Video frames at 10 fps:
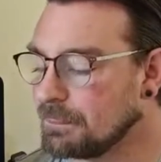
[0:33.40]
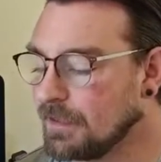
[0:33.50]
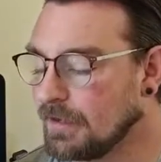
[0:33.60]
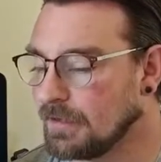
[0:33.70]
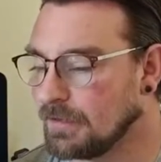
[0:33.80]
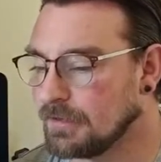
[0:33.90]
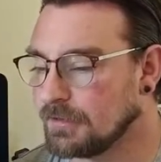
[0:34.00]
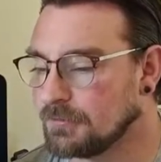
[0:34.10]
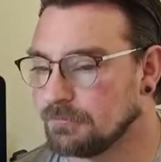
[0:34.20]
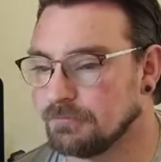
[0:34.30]

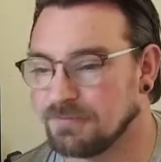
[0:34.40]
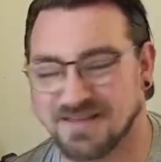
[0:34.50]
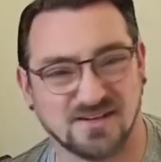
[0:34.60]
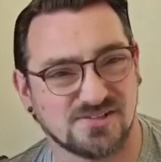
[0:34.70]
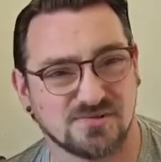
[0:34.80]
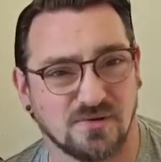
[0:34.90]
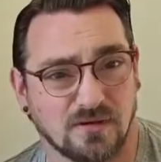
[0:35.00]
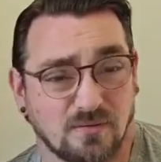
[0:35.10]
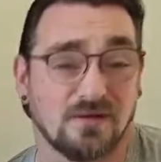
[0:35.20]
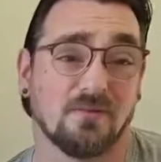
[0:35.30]
because
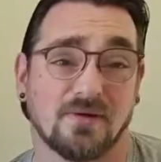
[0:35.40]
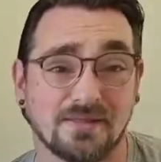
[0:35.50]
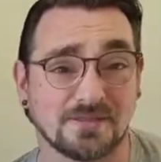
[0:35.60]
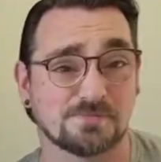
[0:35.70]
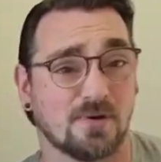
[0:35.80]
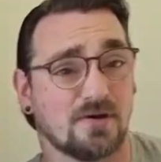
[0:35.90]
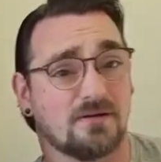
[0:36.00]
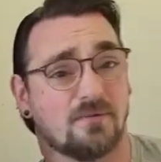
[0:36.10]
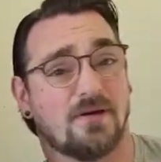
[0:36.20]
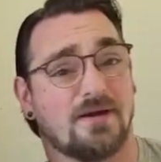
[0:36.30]
we're at this
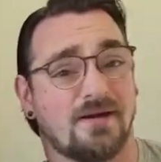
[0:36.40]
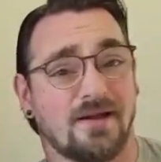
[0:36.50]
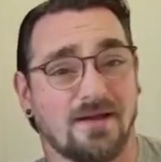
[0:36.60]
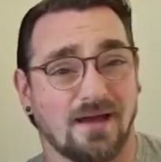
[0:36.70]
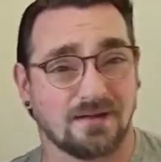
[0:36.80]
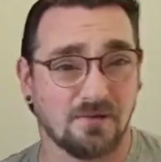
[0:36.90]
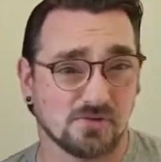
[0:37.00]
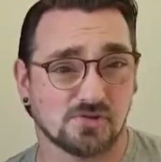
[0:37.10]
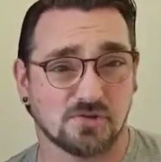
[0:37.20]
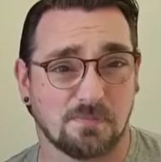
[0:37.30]
point where I'm not
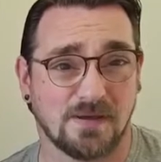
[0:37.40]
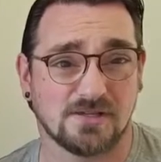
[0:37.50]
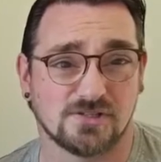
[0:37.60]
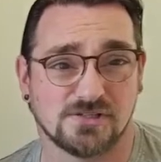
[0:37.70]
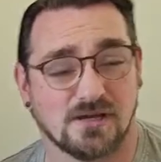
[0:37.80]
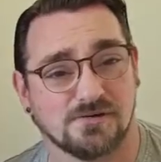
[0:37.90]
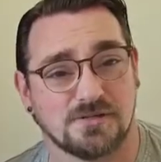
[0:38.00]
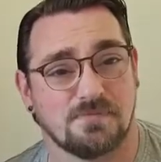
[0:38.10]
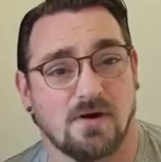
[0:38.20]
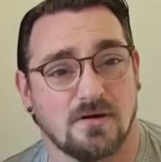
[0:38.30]
sure the pictures are as
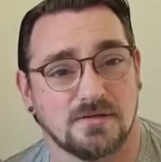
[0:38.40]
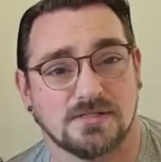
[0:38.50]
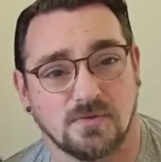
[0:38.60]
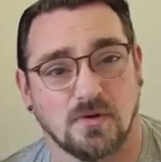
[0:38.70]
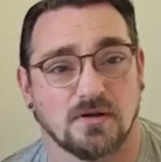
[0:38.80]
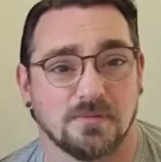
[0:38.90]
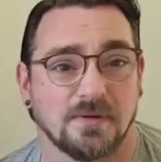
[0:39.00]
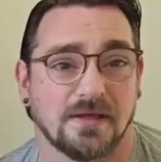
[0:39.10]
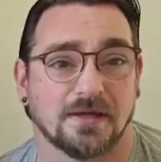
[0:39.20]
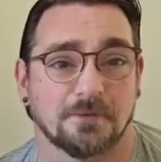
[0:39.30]
important as they were at the
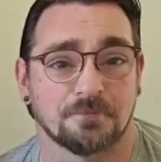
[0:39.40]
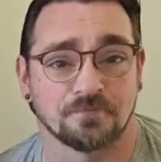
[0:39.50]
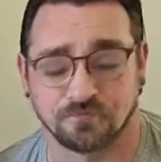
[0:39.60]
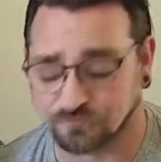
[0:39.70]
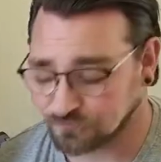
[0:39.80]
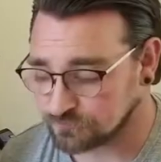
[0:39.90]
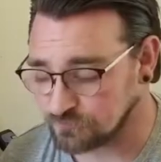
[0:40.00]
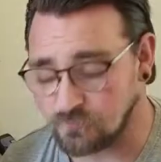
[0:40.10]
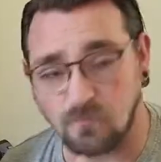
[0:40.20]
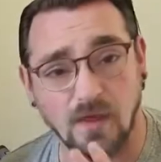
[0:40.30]
beginning,
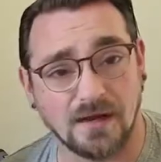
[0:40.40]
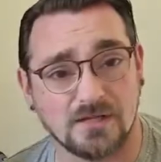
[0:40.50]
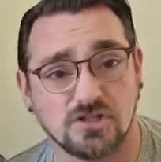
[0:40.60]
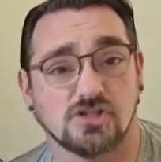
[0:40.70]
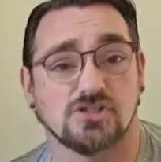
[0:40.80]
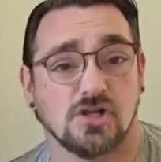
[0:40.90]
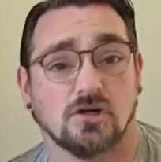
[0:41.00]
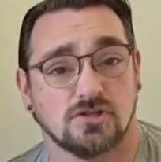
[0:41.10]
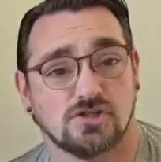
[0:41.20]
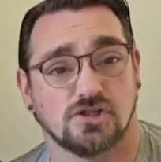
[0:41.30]
and I chose
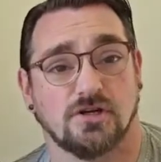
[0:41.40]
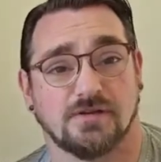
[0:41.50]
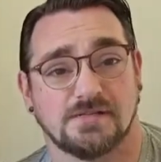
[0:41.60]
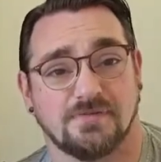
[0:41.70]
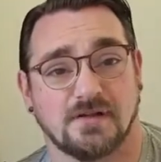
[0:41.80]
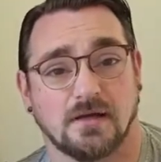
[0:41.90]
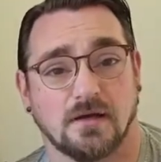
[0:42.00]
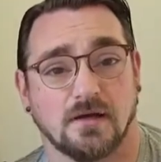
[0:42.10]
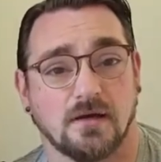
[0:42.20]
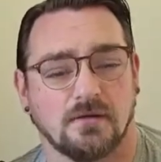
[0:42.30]
not to show these
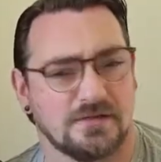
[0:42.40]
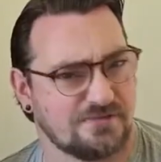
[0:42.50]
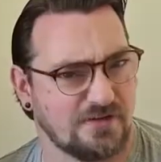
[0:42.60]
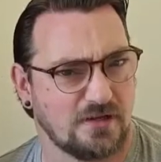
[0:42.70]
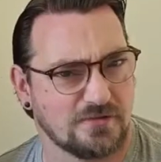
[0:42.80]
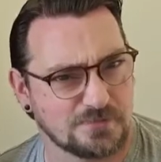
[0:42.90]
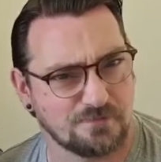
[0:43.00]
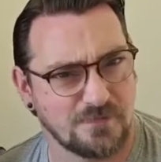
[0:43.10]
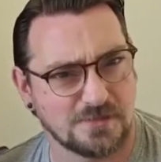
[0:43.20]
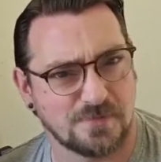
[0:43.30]

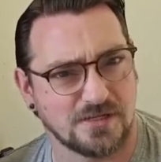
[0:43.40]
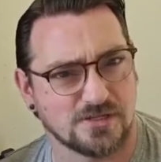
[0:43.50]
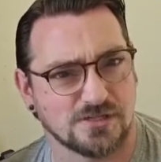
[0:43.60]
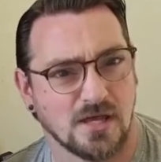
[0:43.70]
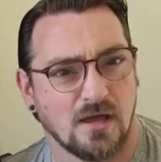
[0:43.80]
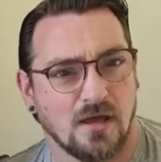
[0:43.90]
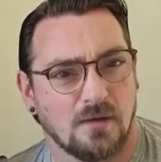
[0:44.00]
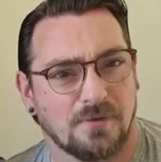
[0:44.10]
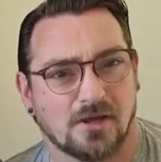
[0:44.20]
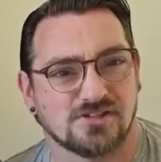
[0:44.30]
pictures
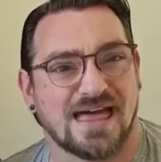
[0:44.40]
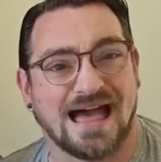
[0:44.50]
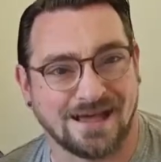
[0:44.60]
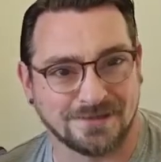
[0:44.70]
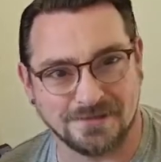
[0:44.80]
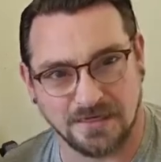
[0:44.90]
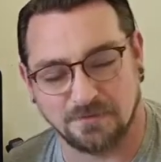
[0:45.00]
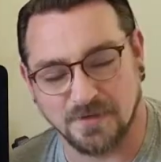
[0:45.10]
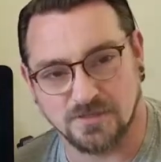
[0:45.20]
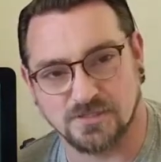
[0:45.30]
because there aren't any
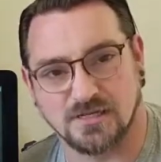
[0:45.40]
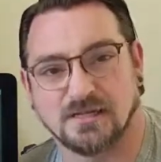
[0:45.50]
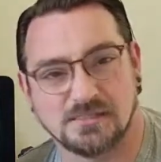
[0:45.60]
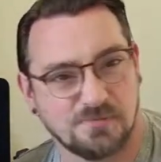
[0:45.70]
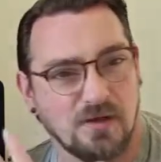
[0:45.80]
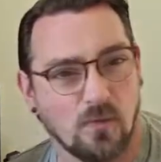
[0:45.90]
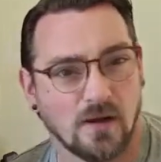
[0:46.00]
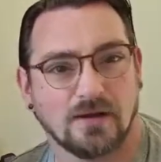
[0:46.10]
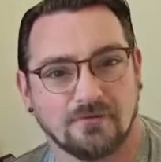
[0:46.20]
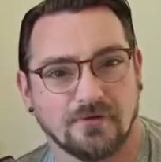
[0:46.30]
pictures, and I'll explain
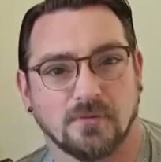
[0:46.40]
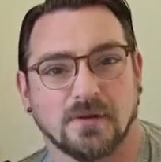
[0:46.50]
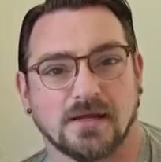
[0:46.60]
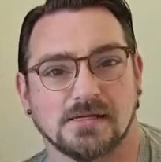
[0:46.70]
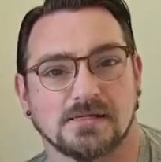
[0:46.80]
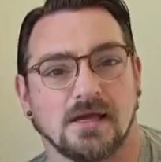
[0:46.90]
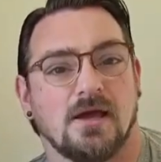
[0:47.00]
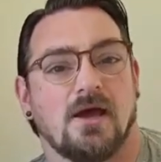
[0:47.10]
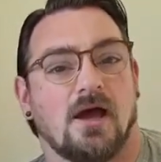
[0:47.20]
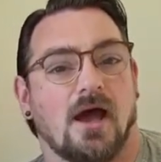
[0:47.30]
why in a few minutes.
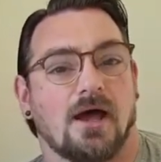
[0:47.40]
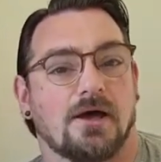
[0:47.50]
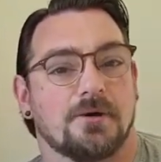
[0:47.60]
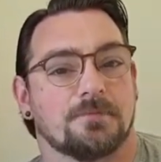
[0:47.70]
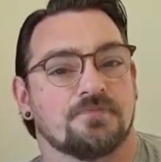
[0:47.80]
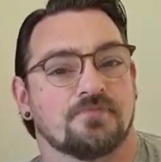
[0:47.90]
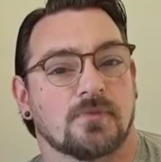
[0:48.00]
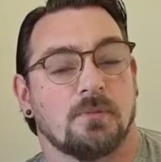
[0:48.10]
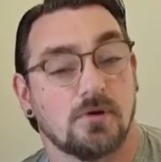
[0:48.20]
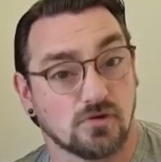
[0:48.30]
But
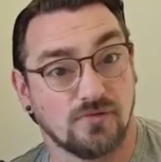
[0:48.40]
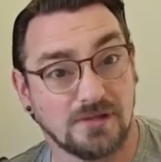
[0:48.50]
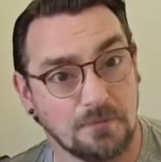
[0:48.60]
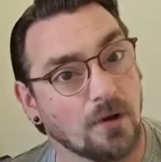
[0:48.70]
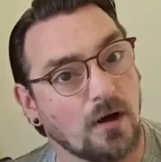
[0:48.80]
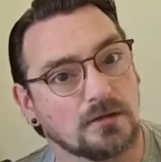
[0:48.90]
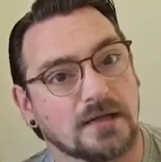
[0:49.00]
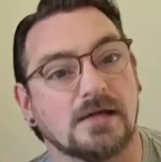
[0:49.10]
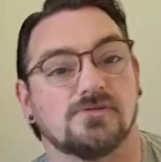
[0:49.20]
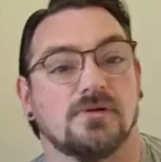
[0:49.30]
it was a really important
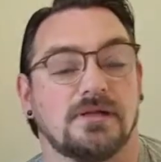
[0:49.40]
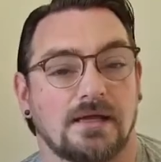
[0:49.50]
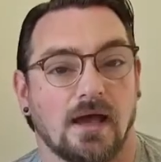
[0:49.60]
day. It was really